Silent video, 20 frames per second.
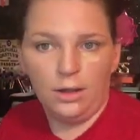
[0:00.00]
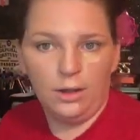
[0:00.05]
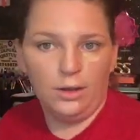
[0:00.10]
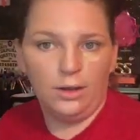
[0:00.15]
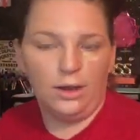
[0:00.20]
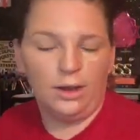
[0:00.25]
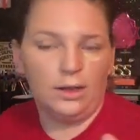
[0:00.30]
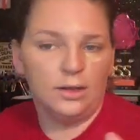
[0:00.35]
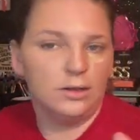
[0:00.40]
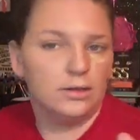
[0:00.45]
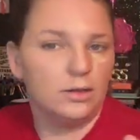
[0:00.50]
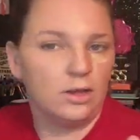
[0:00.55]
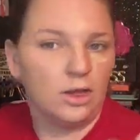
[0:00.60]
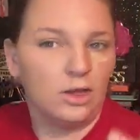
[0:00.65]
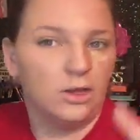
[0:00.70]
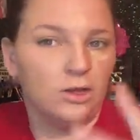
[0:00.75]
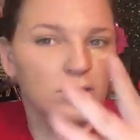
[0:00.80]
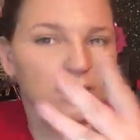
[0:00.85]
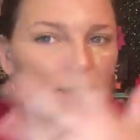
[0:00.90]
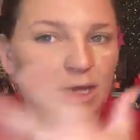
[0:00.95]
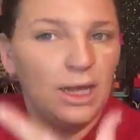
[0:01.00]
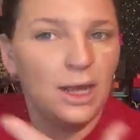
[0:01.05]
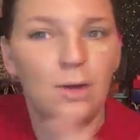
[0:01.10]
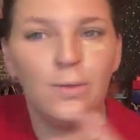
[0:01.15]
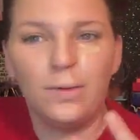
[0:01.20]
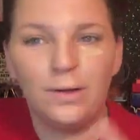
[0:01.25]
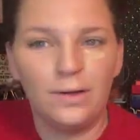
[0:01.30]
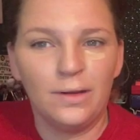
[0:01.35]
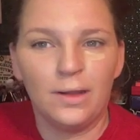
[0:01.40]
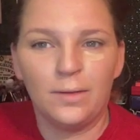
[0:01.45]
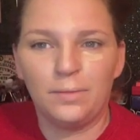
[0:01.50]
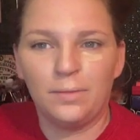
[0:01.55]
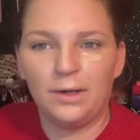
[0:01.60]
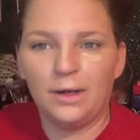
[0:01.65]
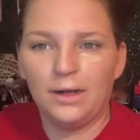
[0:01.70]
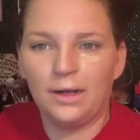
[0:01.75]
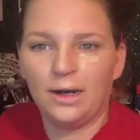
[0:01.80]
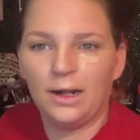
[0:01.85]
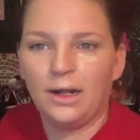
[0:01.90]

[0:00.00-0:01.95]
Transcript: Alright, so you see how well that blended